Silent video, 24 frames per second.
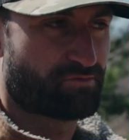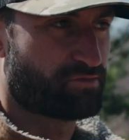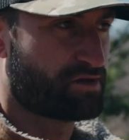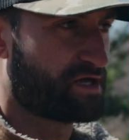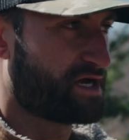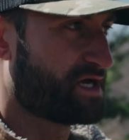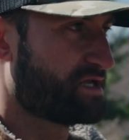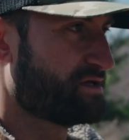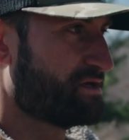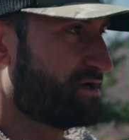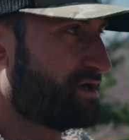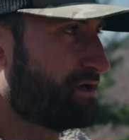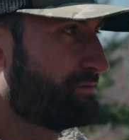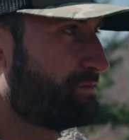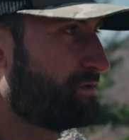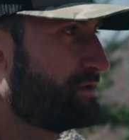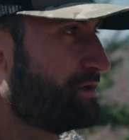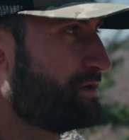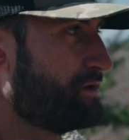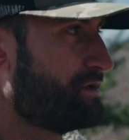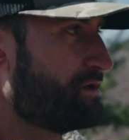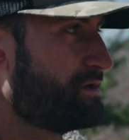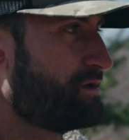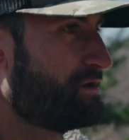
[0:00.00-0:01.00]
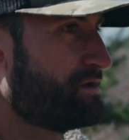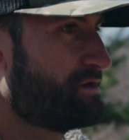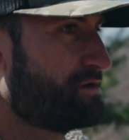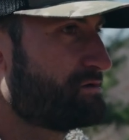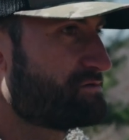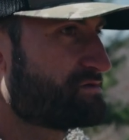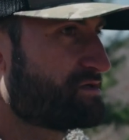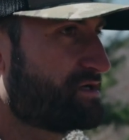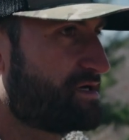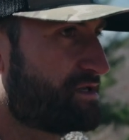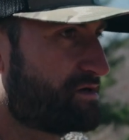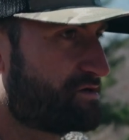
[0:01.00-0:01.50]
blind up
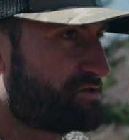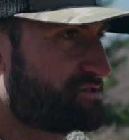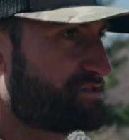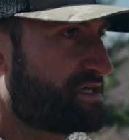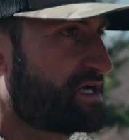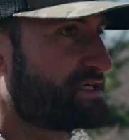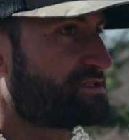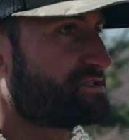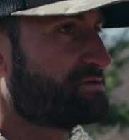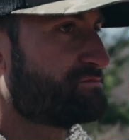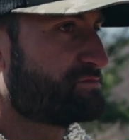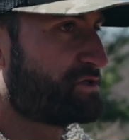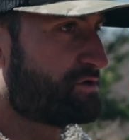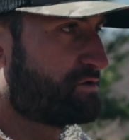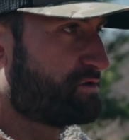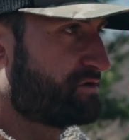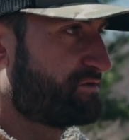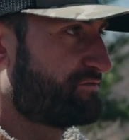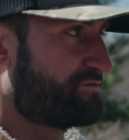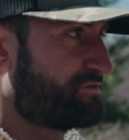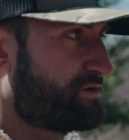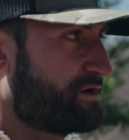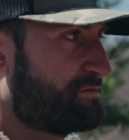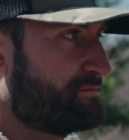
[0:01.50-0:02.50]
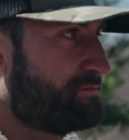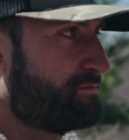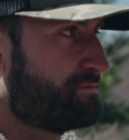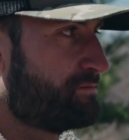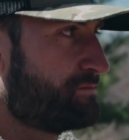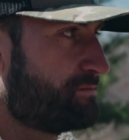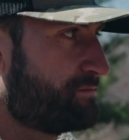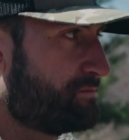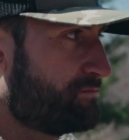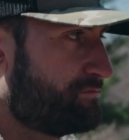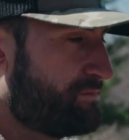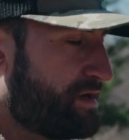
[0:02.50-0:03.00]
to intersect them going from
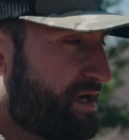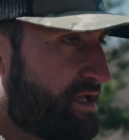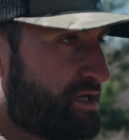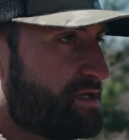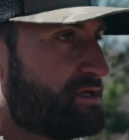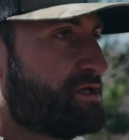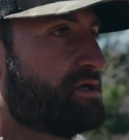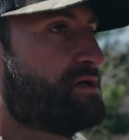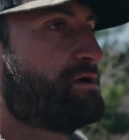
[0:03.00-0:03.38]
bedding